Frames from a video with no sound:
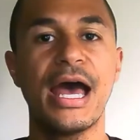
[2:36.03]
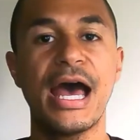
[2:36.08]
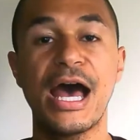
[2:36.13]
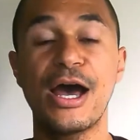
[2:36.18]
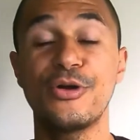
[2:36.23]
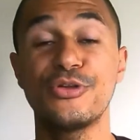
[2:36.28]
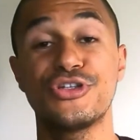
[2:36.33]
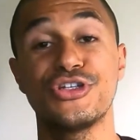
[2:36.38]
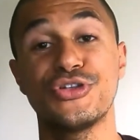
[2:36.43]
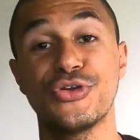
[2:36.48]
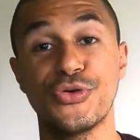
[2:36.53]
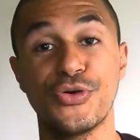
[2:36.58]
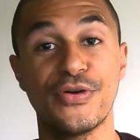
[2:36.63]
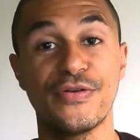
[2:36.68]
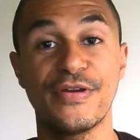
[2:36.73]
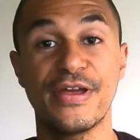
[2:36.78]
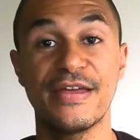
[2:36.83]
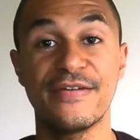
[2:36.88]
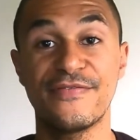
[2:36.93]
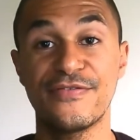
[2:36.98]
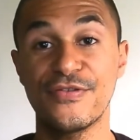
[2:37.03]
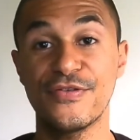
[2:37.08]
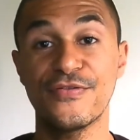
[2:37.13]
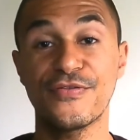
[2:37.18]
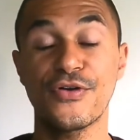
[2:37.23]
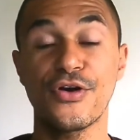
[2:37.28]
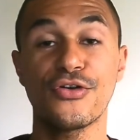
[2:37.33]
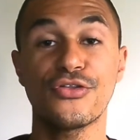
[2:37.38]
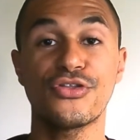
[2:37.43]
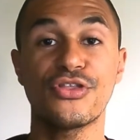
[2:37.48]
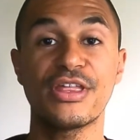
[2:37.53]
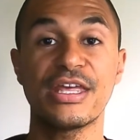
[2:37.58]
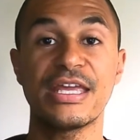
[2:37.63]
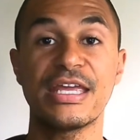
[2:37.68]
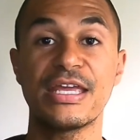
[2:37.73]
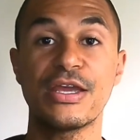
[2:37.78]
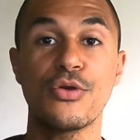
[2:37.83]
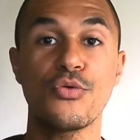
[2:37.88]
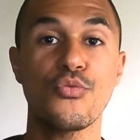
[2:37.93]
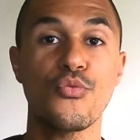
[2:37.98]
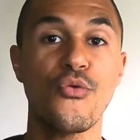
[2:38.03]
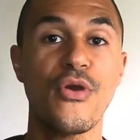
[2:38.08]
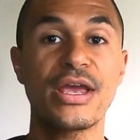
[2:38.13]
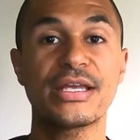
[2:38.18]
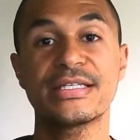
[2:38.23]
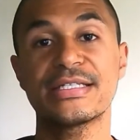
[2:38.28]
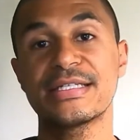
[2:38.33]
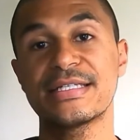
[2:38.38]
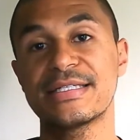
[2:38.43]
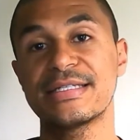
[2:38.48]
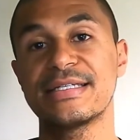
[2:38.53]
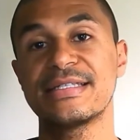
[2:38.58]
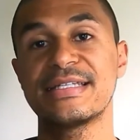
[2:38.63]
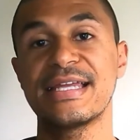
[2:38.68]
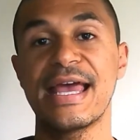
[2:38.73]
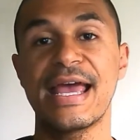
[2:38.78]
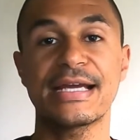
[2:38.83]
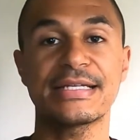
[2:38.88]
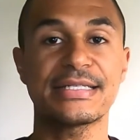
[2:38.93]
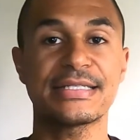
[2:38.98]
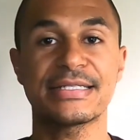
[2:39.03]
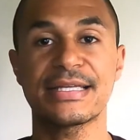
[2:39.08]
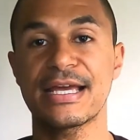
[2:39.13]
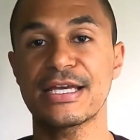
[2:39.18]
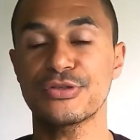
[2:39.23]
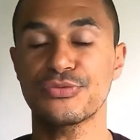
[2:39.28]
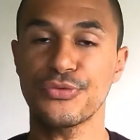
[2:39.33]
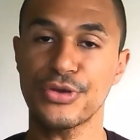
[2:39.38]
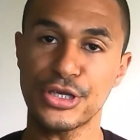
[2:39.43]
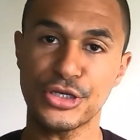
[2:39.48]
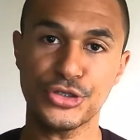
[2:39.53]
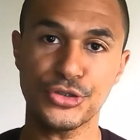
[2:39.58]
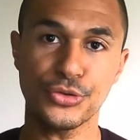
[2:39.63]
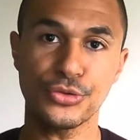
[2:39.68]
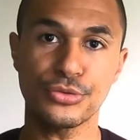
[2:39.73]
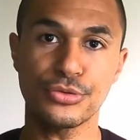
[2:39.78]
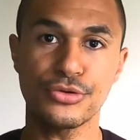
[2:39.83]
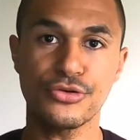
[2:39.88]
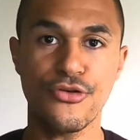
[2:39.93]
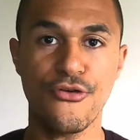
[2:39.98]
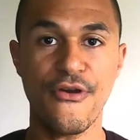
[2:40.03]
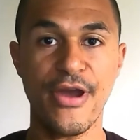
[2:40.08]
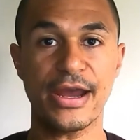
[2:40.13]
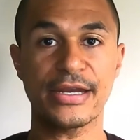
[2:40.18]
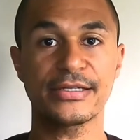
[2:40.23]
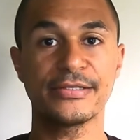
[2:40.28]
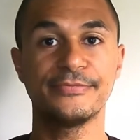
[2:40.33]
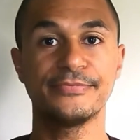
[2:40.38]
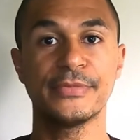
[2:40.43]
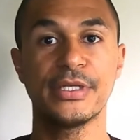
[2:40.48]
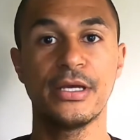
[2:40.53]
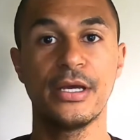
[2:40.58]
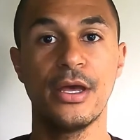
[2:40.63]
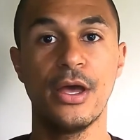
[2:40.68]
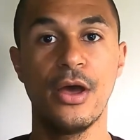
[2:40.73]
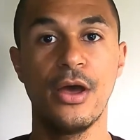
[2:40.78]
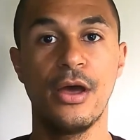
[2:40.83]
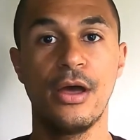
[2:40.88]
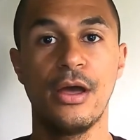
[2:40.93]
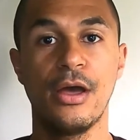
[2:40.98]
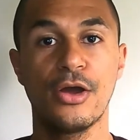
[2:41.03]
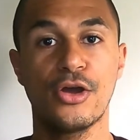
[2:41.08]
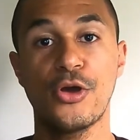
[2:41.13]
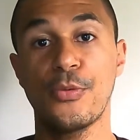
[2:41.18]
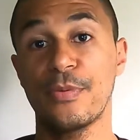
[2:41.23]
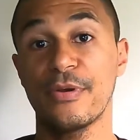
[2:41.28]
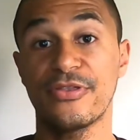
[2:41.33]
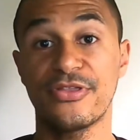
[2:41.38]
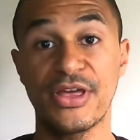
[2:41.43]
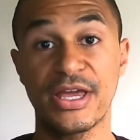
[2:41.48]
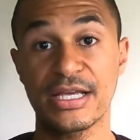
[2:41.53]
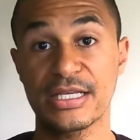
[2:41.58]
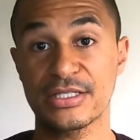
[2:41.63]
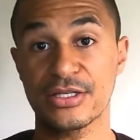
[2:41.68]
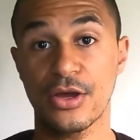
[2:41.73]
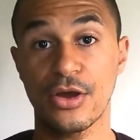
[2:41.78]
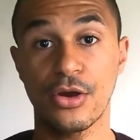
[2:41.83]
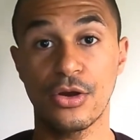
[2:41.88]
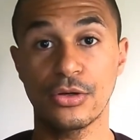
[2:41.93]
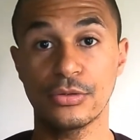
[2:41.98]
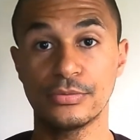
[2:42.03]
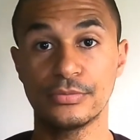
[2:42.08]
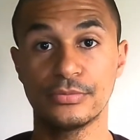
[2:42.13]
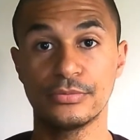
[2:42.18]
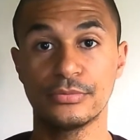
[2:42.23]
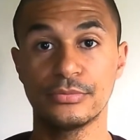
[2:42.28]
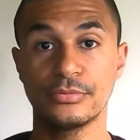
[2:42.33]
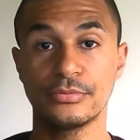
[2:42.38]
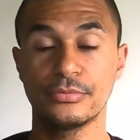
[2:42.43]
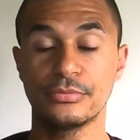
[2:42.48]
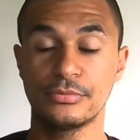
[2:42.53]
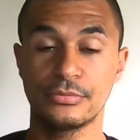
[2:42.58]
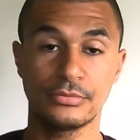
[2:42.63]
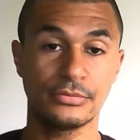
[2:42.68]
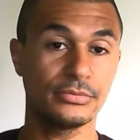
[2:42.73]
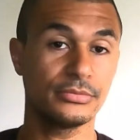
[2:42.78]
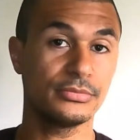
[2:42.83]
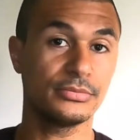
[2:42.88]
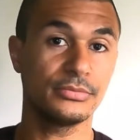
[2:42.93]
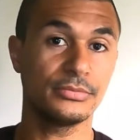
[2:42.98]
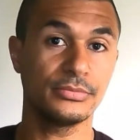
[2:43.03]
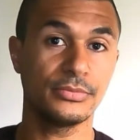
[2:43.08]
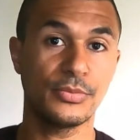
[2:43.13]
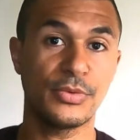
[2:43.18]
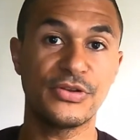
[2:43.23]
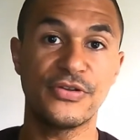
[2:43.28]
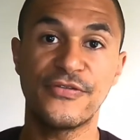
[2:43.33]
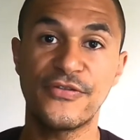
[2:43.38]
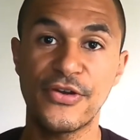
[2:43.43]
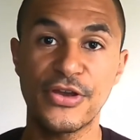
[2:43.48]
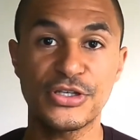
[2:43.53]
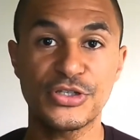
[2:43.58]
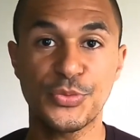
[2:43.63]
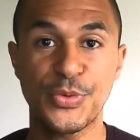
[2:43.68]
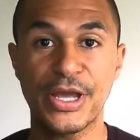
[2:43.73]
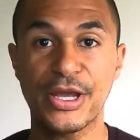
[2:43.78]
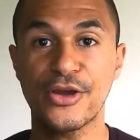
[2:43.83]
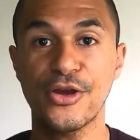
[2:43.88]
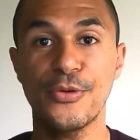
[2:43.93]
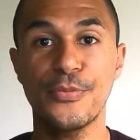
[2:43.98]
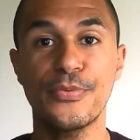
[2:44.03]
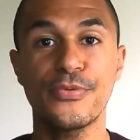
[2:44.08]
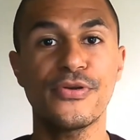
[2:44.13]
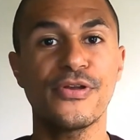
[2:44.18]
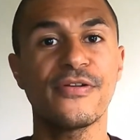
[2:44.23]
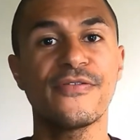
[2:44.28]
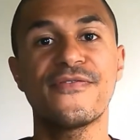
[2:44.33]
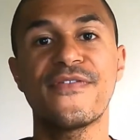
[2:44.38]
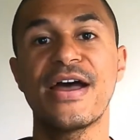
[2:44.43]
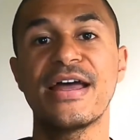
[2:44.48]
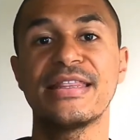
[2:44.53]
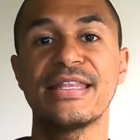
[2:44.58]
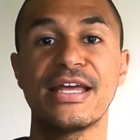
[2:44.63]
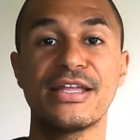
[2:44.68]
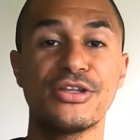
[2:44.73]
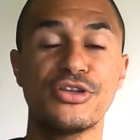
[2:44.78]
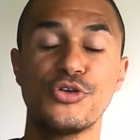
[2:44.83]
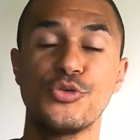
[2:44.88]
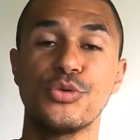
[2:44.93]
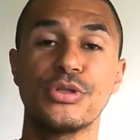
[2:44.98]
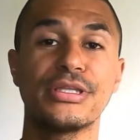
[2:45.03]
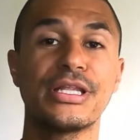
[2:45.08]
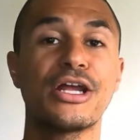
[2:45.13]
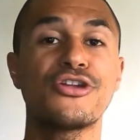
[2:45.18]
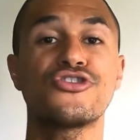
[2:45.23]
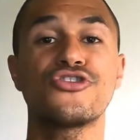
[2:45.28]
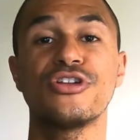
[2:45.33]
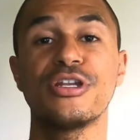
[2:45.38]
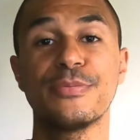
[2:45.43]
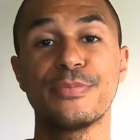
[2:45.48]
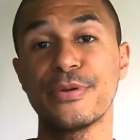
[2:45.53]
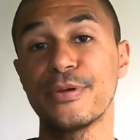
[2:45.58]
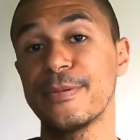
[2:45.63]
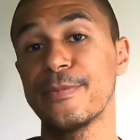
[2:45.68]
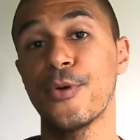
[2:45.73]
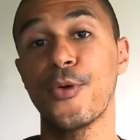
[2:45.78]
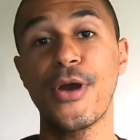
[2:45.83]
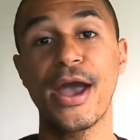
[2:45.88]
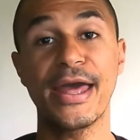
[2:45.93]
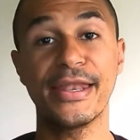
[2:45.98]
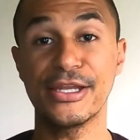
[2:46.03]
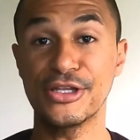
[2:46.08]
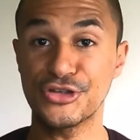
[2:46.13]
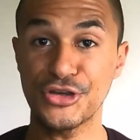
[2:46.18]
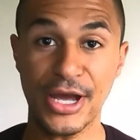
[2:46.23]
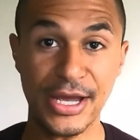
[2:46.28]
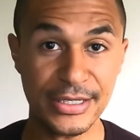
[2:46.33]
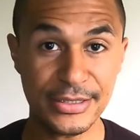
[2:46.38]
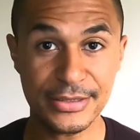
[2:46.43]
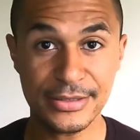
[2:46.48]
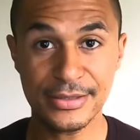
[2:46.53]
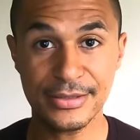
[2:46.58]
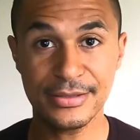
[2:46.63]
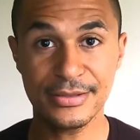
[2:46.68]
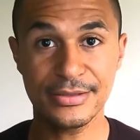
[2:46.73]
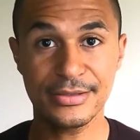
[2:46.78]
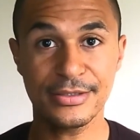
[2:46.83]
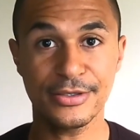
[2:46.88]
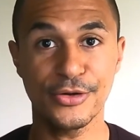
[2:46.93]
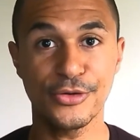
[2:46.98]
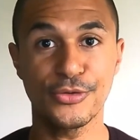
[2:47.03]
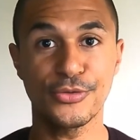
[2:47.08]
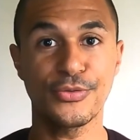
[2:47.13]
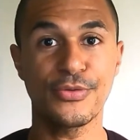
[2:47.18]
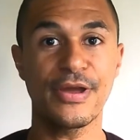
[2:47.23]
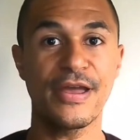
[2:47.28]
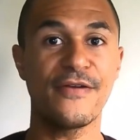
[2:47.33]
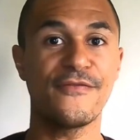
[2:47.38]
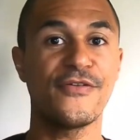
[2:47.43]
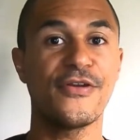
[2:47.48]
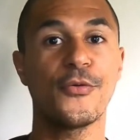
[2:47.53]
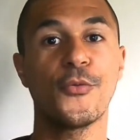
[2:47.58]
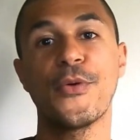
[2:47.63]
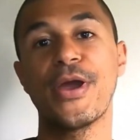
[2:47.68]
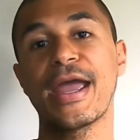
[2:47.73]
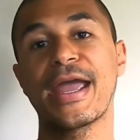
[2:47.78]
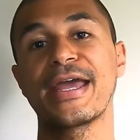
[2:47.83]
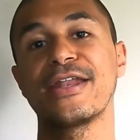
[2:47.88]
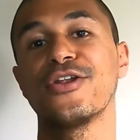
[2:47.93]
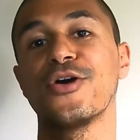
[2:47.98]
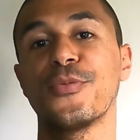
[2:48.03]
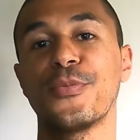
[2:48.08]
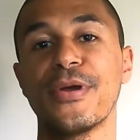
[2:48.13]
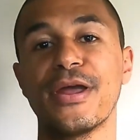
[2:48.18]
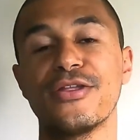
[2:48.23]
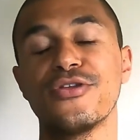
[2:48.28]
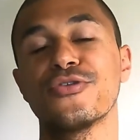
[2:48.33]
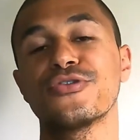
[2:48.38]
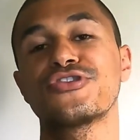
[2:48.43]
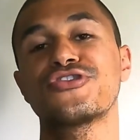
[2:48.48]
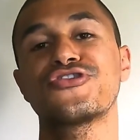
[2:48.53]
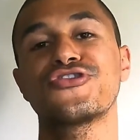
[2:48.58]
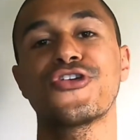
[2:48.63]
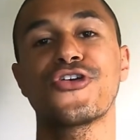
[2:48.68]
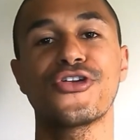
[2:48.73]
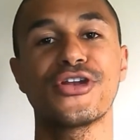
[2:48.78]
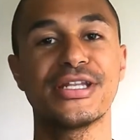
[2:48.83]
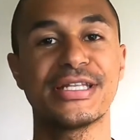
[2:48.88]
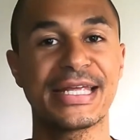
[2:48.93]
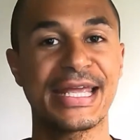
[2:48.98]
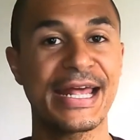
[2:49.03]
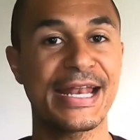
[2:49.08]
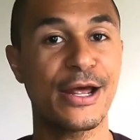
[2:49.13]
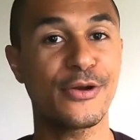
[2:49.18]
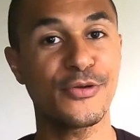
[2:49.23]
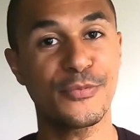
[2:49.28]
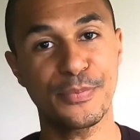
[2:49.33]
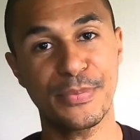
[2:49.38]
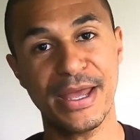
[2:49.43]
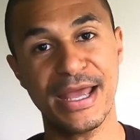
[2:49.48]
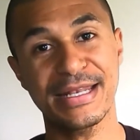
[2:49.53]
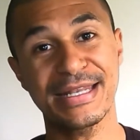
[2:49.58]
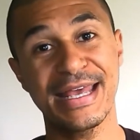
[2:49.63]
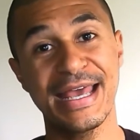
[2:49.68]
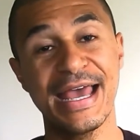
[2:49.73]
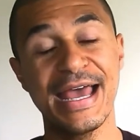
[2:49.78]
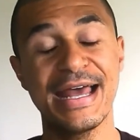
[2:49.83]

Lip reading: How do you know if you've got the rest to exercise ratio correct? A couple of things are, when you first wake up, you'll find that you will naturally be more energized. So if you're waking up and you're struggling to get out of bed,